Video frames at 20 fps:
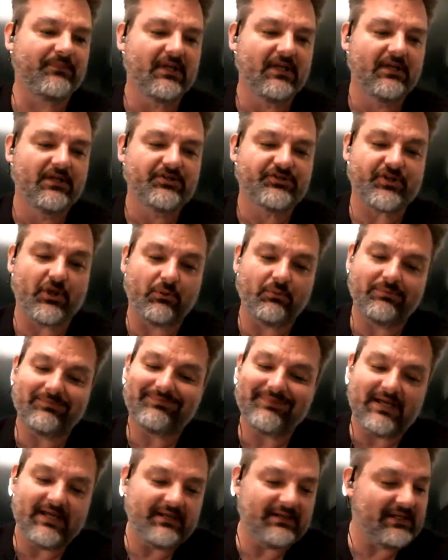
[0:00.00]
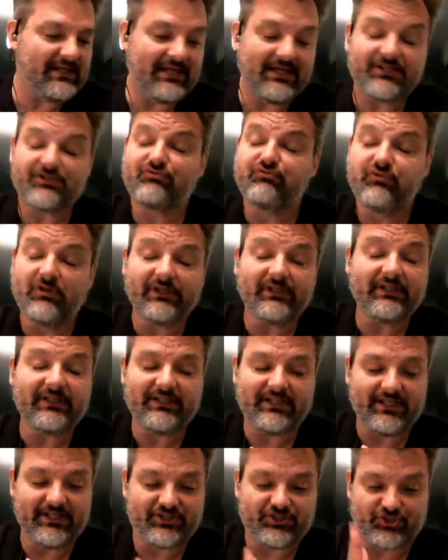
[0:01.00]
So
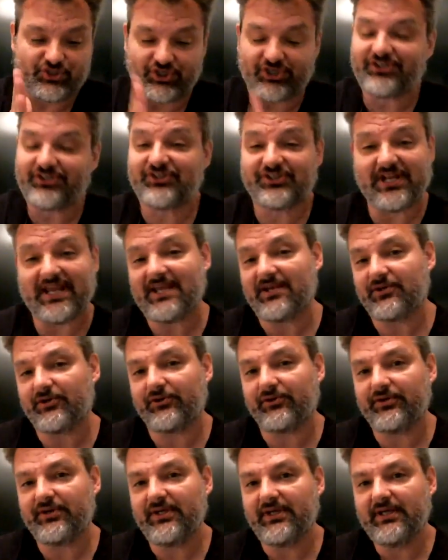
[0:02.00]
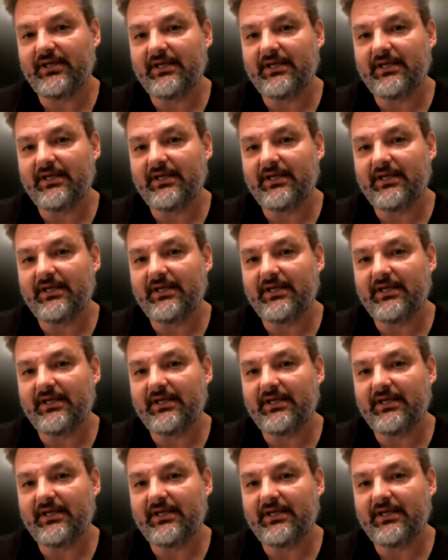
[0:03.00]
it's just standard.